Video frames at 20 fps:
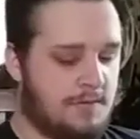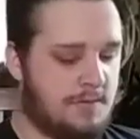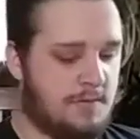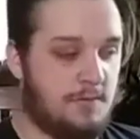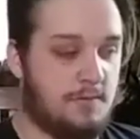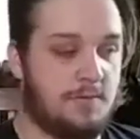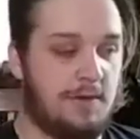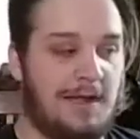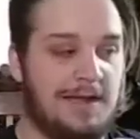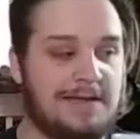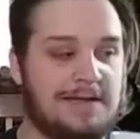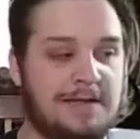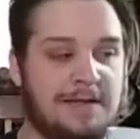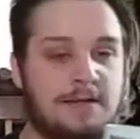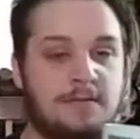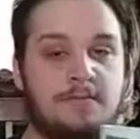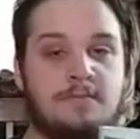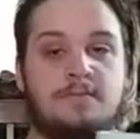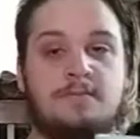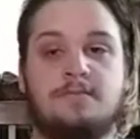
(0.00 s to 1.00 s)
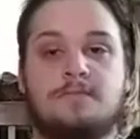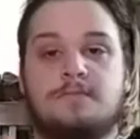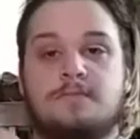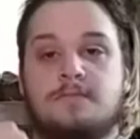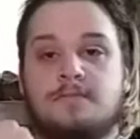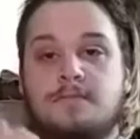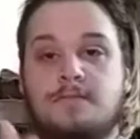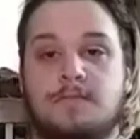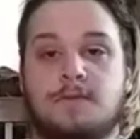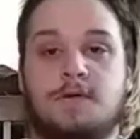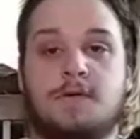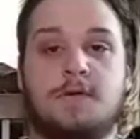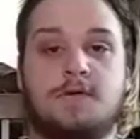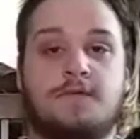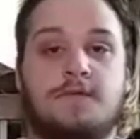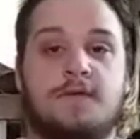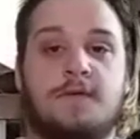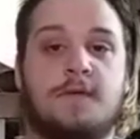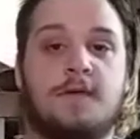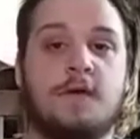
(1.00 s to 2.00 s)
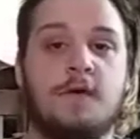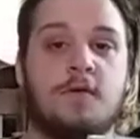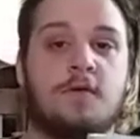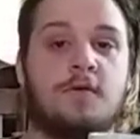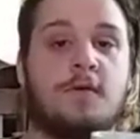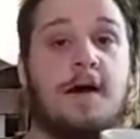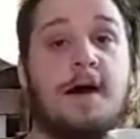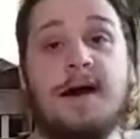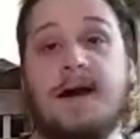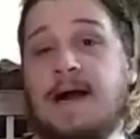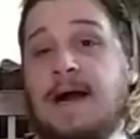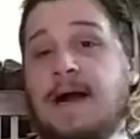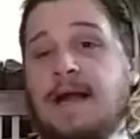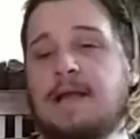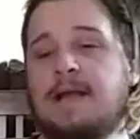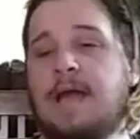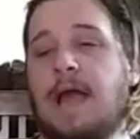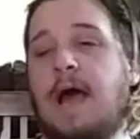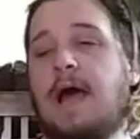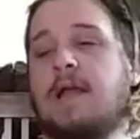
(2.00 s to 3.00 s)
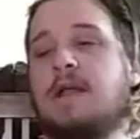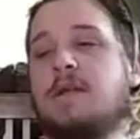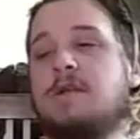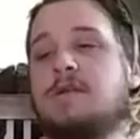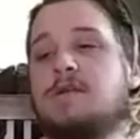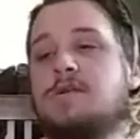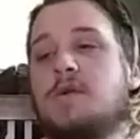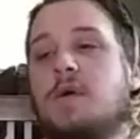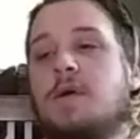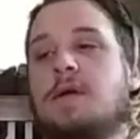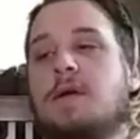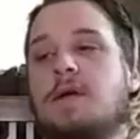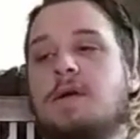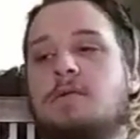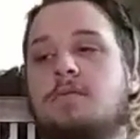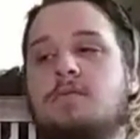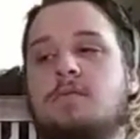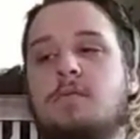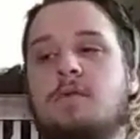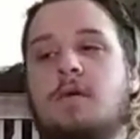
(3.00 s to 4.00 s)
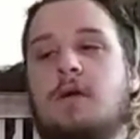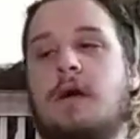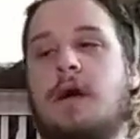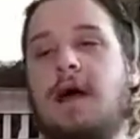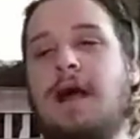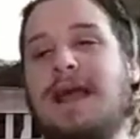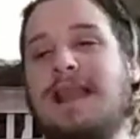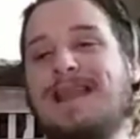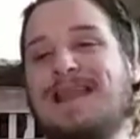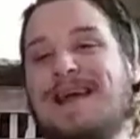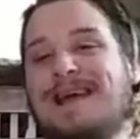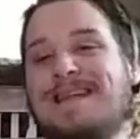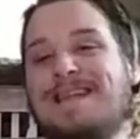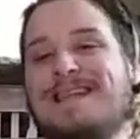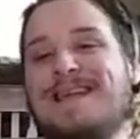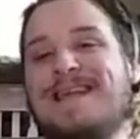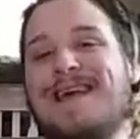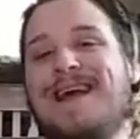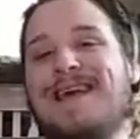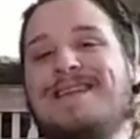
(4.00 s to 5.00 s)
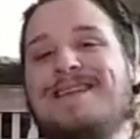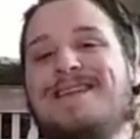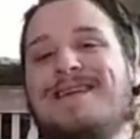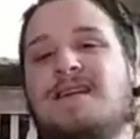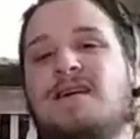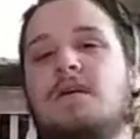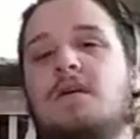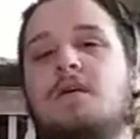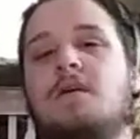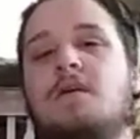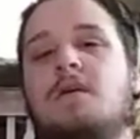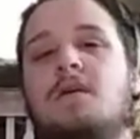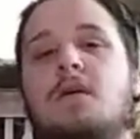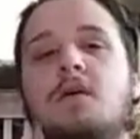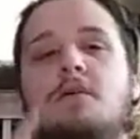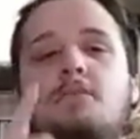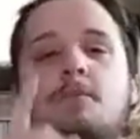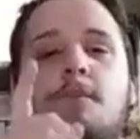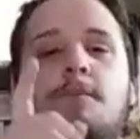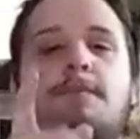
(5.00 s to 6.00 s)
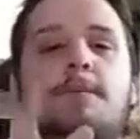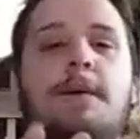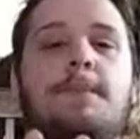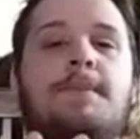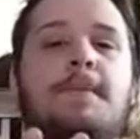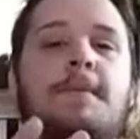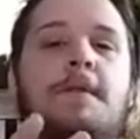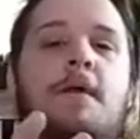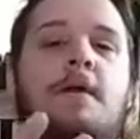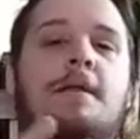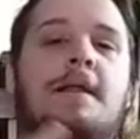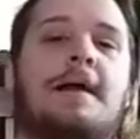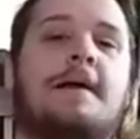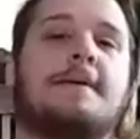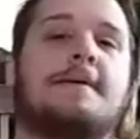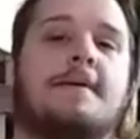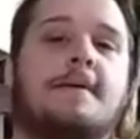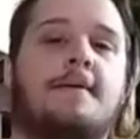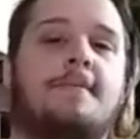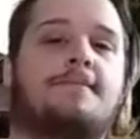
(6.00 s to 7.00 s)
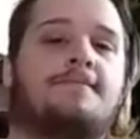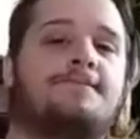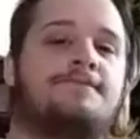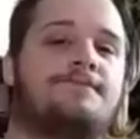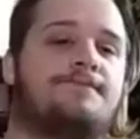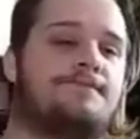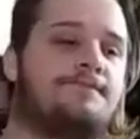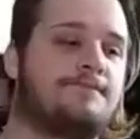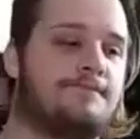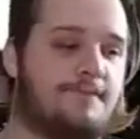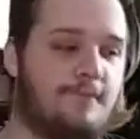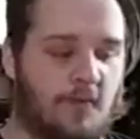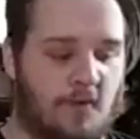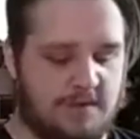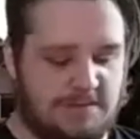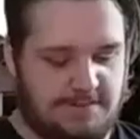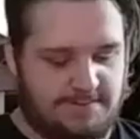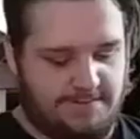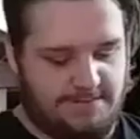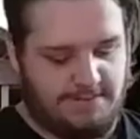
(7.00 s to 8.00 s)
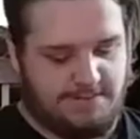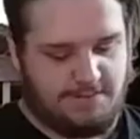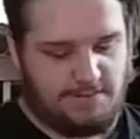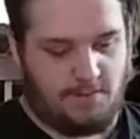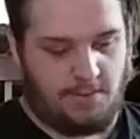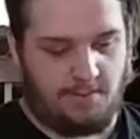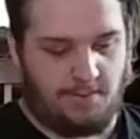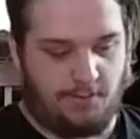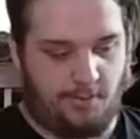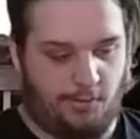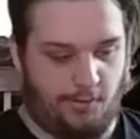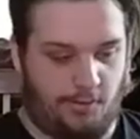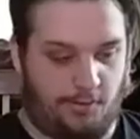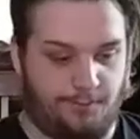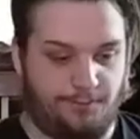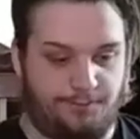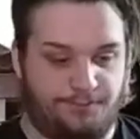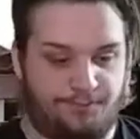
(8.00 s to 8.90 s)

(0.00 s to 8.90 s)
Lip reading: If you like it, good for you. I kind of enjoy it. I like the idea, but people don't like it. Very similar to Scream 3.